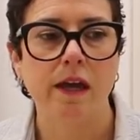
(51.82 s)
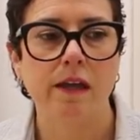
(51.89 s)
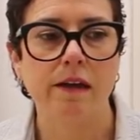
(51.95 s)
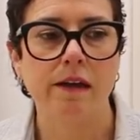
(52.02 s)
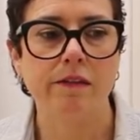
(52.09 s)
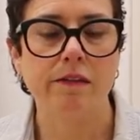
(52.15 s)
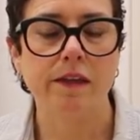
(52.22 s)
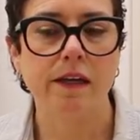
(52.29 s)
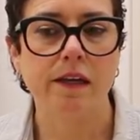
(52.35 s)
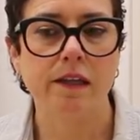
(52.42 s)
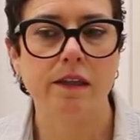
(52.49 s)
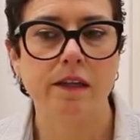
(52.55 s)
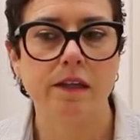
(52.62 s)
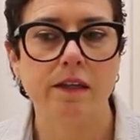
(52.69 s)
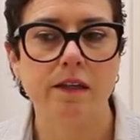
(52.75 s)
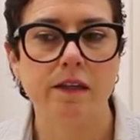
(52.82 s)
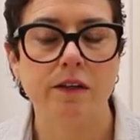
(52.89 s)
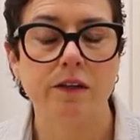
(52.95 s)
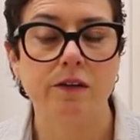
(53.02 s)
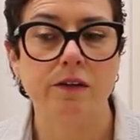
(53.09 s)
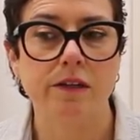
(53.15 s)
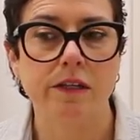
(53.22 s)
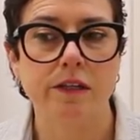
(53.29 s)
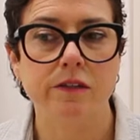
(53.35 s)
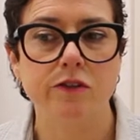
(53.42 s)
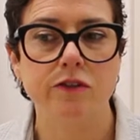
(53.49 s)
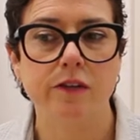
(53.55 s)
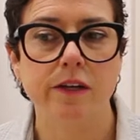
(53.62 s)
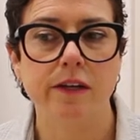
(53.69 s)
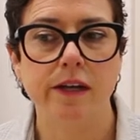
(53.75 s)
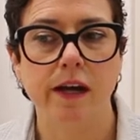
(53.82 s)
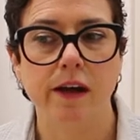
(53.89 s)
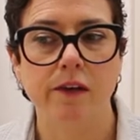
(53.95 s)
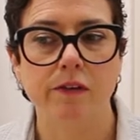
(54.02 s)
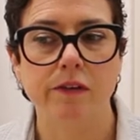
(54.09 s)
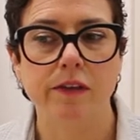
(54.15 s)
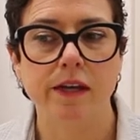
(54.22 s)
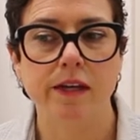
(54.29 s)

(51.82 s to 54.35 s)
And I think that here in the shutdown,